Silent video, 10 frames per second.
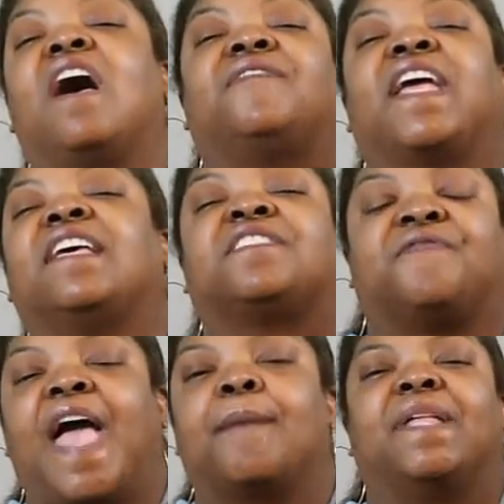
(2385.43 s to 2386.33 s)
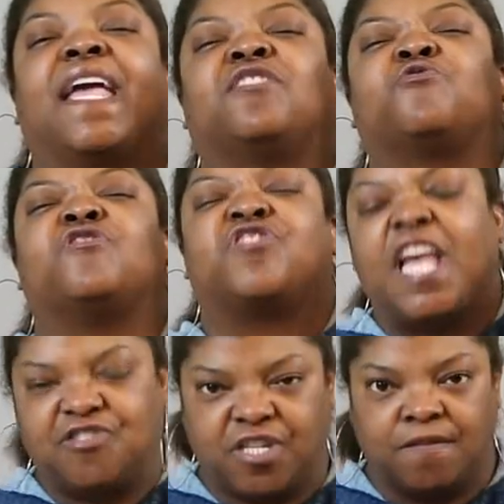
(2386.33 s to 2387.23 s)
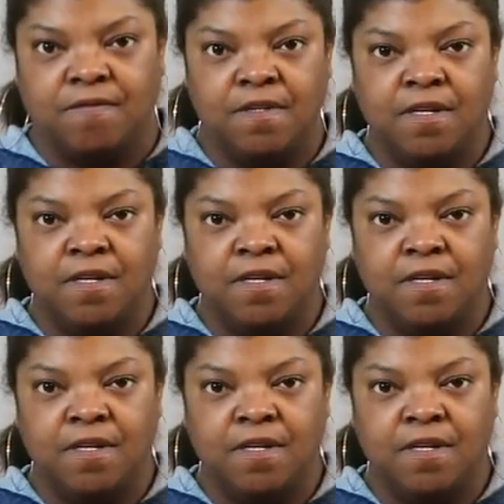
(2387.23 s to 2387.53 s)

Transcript: of his family. It's tradition.